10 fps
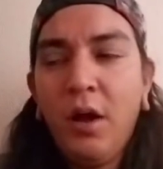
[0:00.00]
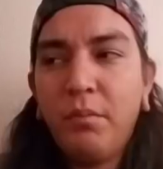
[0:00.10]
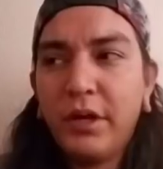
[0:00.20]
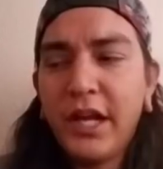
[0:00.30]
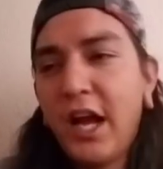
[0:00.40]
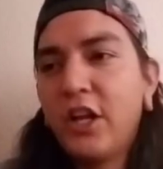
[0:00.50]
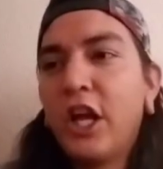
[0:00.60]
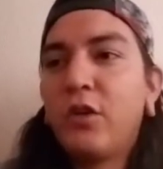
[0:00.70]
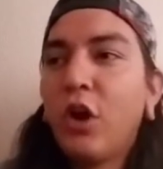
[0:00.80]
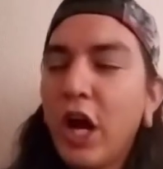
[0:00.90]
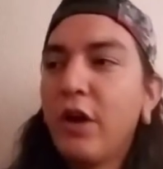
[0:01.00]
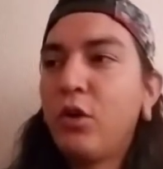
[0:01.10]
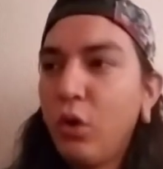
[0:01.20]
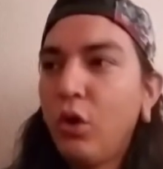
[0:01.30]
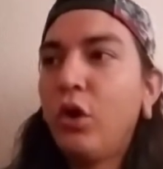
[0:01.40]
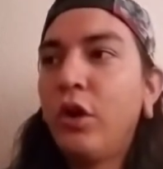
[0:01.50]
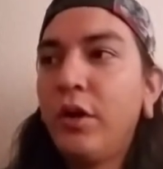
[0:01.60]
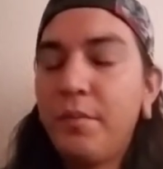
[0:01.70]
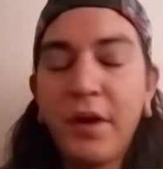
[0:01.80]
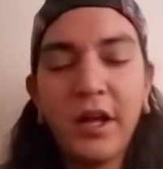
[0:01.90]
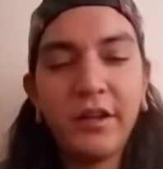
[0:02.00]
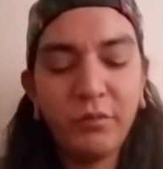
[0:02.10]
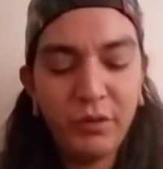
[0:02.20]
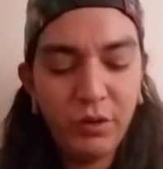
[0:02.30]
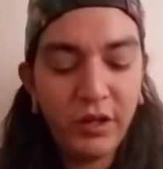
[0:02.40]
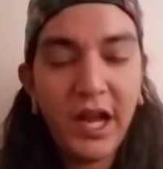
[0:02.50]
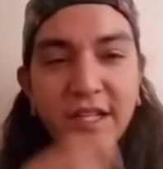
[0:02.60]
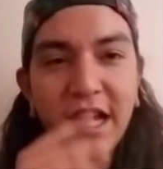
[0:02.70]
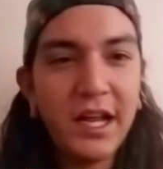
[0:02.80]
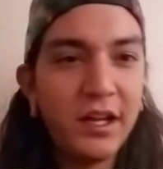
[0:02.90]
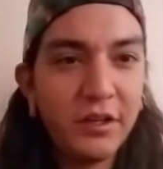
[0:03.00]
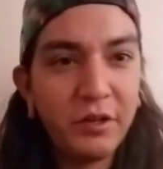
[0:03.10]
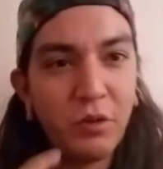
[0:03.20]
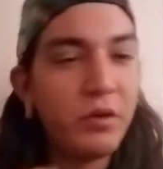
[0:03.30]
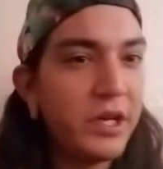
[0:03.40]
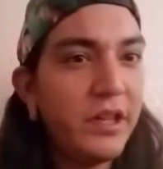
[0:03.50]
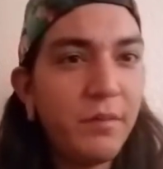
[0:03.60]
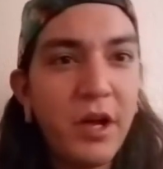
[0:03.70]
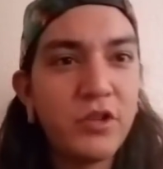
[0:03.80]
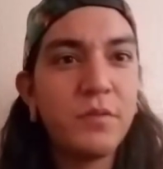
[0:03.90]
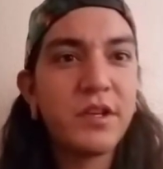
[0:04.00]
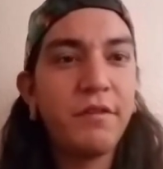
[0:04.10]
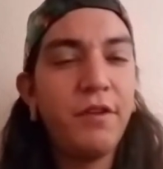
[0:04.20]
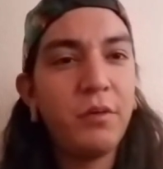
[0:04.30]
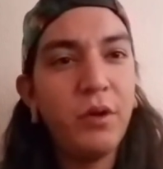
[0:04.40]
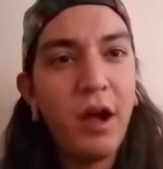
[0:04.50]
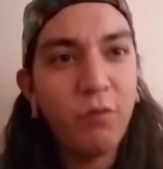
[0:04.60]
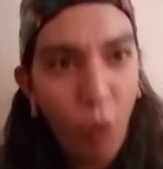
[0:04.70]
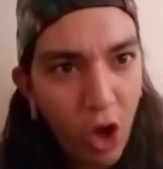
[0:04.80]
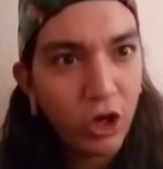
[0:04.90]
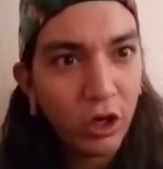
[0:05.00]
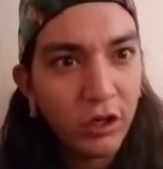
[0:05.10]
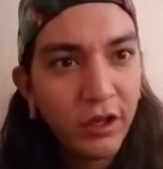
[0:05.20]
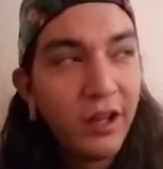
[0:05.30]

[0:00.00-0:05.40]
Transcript: But yeah, and like, all right, cool. But we realized I mean, when we are eating the mushrooms, like, fuck, we don't have water.